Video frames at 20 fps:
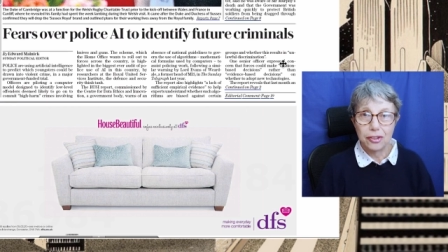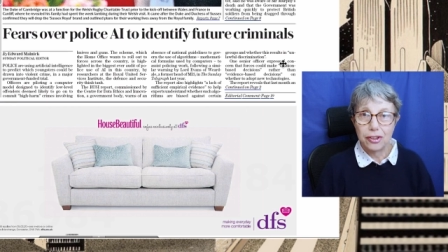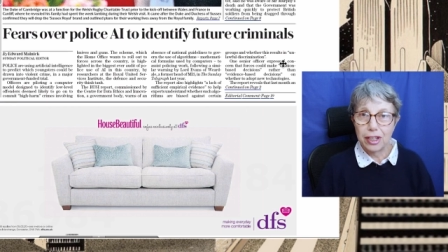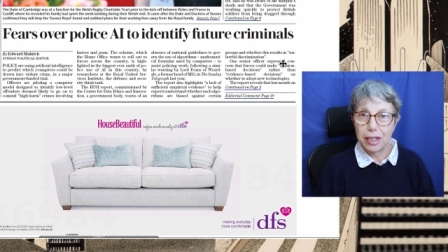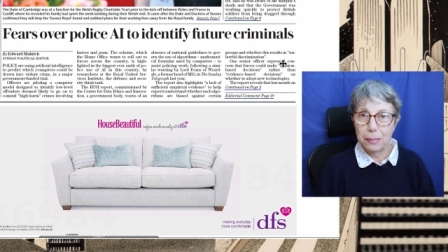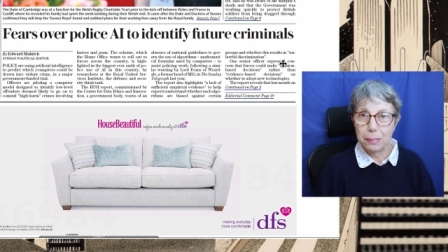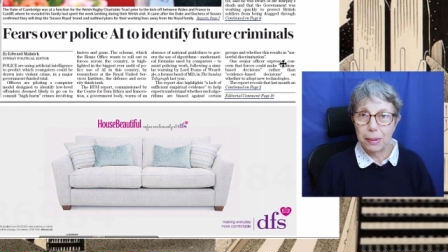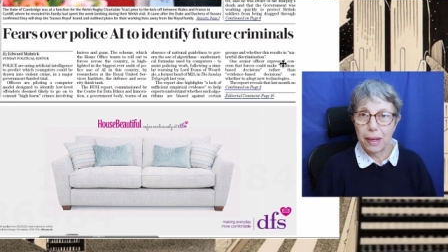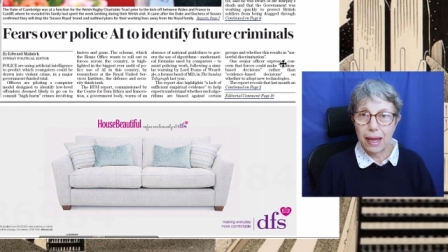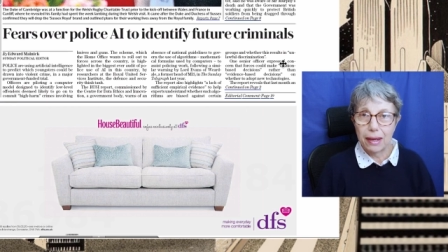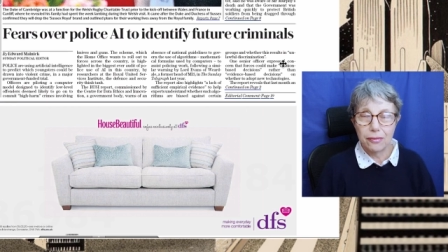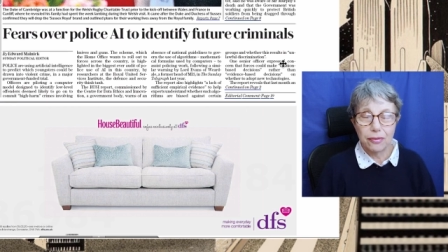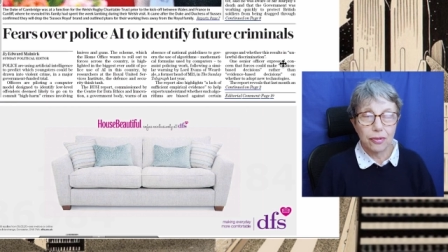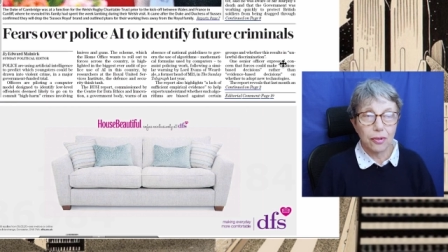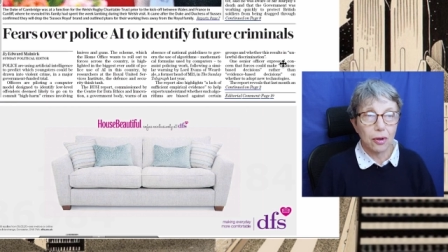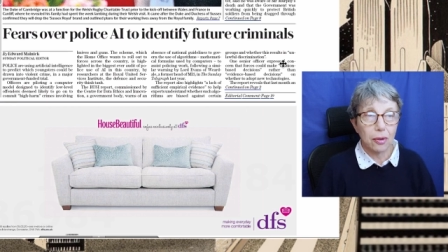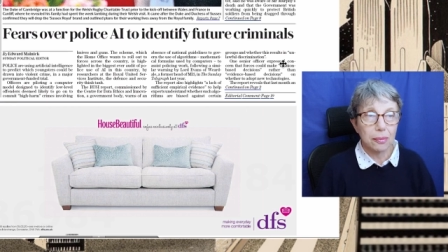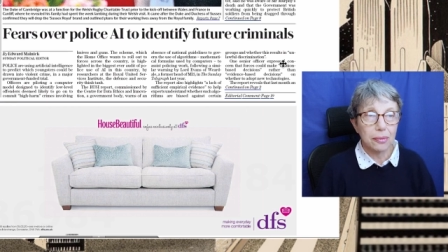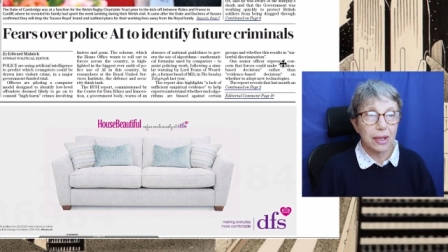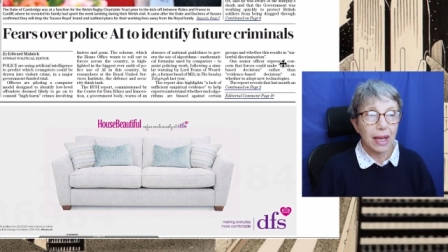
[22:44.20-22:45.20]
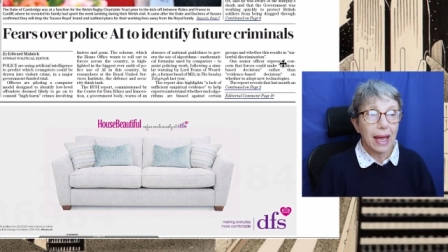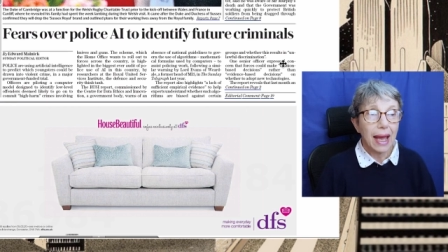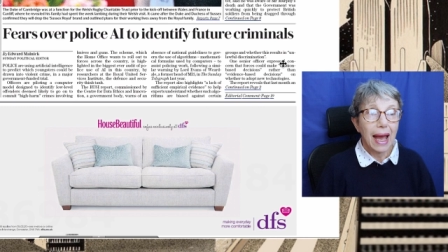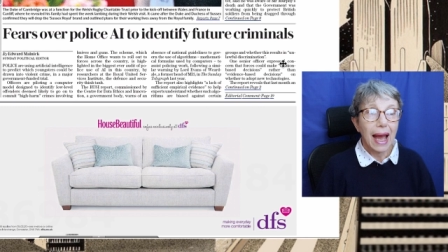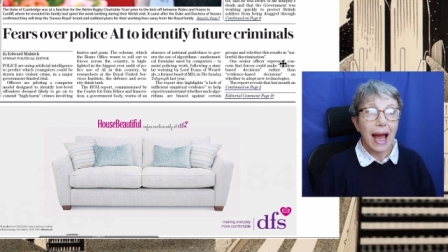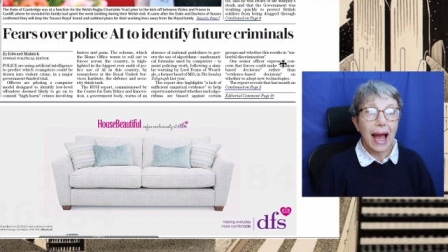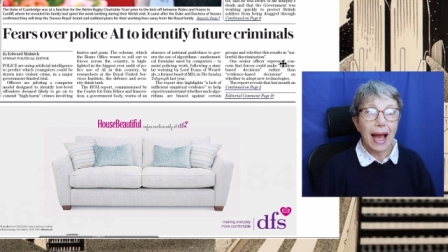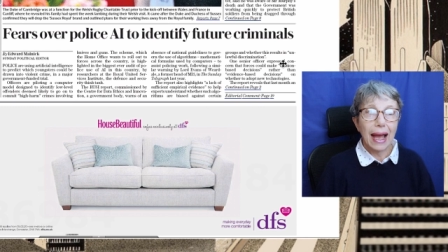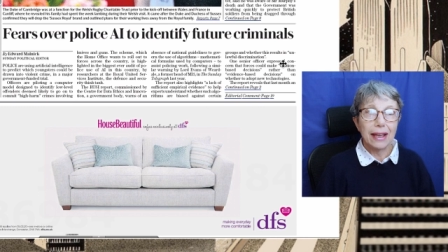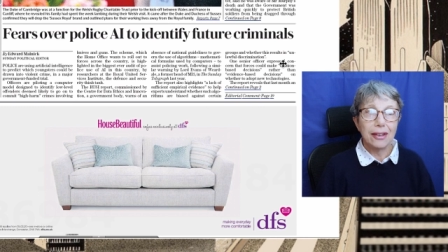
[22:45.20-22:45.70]
deplatformed.
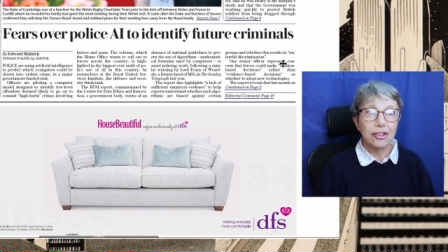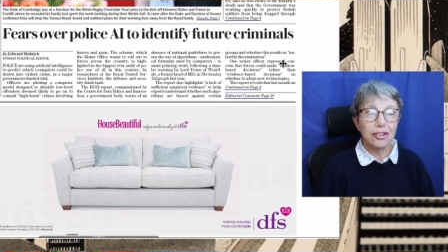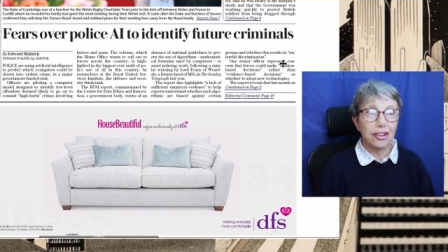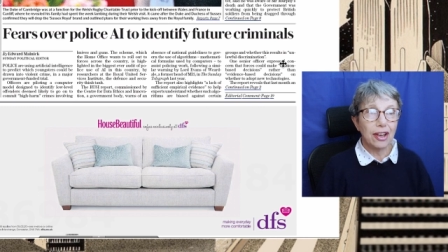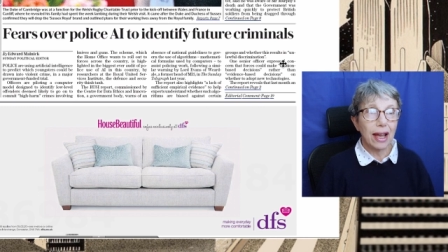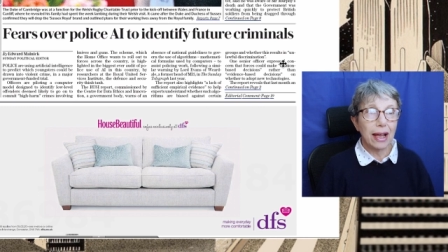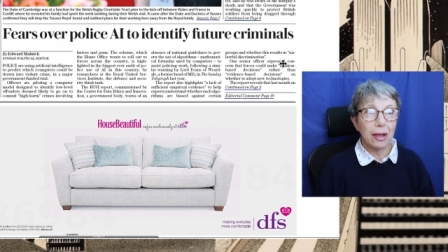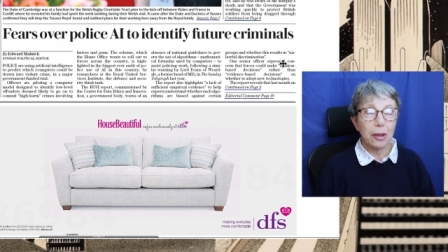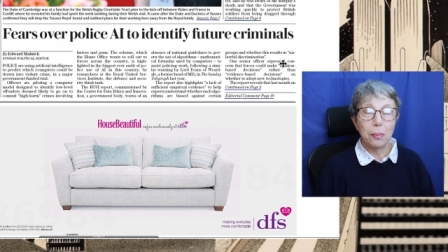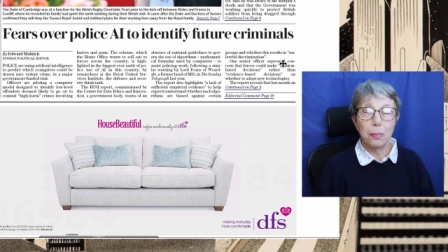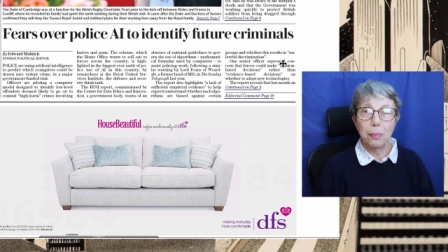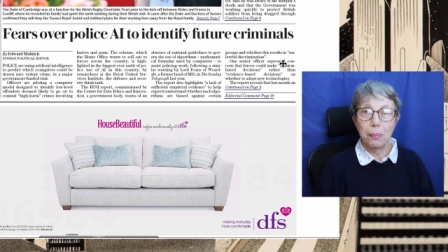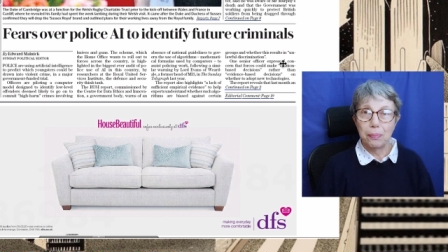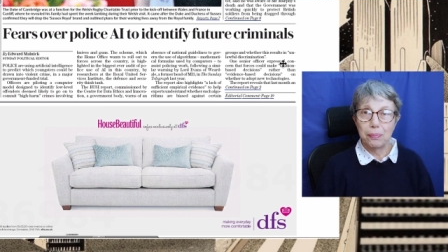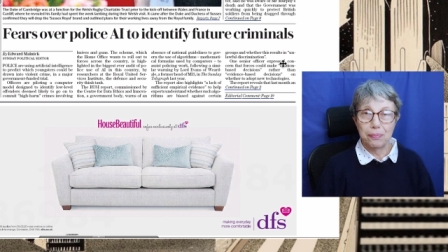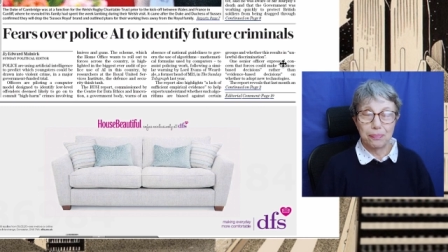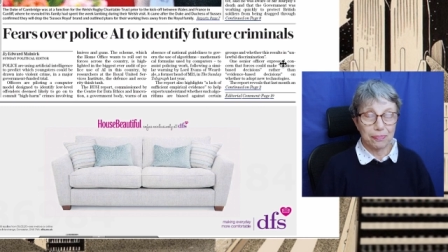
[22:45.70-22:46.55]
I shall